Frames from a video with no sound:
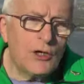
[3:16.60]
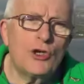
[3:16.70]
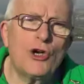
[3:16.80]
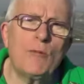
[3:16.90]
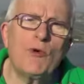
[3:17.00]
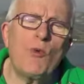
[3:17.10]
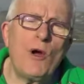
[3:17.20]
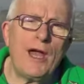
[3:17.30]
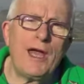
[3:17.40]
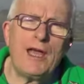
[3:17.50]
Come
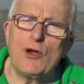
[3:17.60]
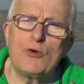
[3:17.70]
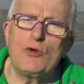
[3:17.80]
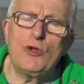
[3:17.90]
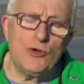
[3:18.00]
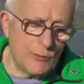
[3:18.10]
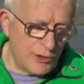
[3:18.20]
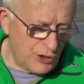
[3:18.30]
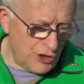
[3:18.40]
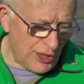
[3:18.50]
away, O
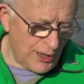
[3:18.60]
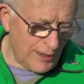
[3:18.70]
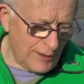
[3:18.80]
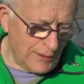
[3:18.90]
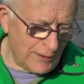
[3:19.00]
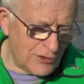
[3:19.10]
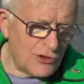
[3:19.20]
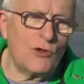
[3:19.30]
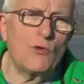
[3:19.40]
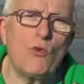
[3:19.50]
human child,
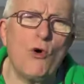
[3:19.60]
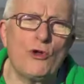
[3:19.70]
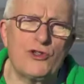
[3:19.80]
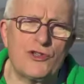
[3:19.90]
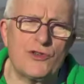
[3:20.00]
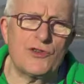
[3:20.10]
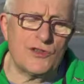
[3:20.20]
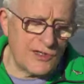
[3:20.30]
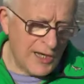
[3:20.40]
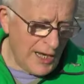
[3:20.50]
to the
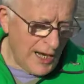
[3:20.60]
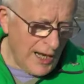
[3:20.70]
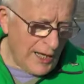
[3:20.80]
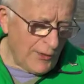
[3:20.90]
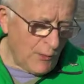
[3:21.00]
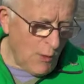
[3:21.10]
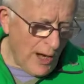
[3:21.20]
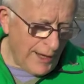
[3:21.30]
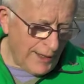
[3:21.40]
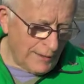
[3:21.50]
waters and the
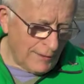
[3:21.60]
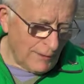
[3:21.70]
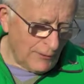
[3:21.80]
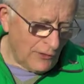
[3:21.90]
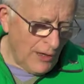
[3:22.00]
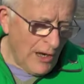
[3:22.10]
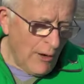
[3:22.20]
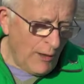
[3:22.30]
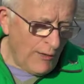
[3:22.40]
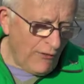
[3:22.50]
wild,
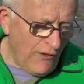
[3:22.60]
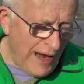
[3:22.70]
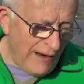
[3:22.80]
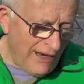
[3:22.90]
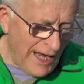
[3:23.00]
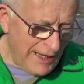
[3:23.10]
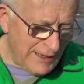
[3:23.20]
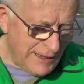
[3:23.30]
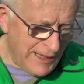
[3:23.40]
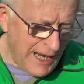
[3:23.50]
with a fairy
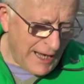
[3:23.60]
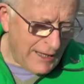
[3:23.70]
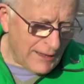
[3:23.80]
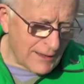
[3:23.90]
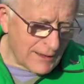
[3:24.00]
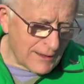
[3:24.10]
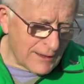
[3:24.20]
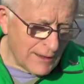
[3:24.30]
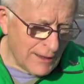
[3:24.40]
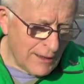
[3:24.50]
hand in
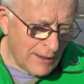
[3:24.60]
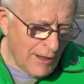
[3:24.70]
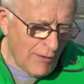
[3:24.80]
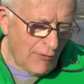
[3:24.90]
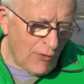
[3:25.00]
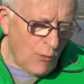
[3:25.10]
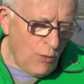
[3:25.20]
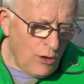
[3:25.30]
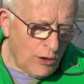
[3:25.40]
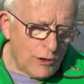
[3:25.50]
hand, for the
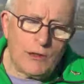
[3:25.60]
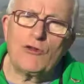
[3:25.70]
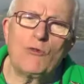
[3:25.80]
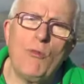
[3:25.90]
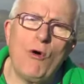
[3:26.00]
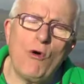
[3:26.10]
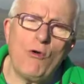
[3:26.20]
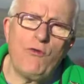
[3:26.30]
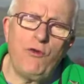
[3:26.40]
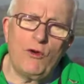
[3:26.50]
world's
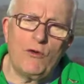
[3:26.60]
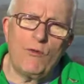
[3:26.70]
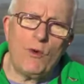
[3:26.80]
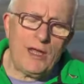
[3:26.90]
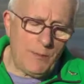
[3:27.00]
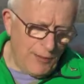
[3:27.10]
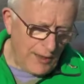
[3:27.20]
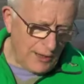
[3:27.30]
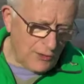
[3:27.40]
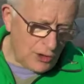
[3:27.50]
more full of
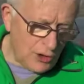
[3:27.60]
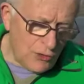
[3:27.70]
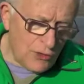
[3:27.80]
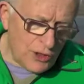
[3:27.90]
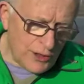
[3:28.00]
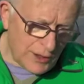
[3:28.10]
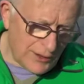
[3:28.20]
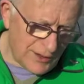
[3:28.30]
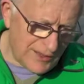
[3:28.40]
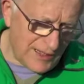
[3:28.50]
weeping than you can
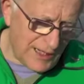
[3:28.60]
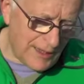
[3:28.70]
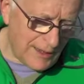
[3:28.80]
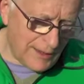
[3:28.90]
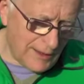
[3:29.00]
understand.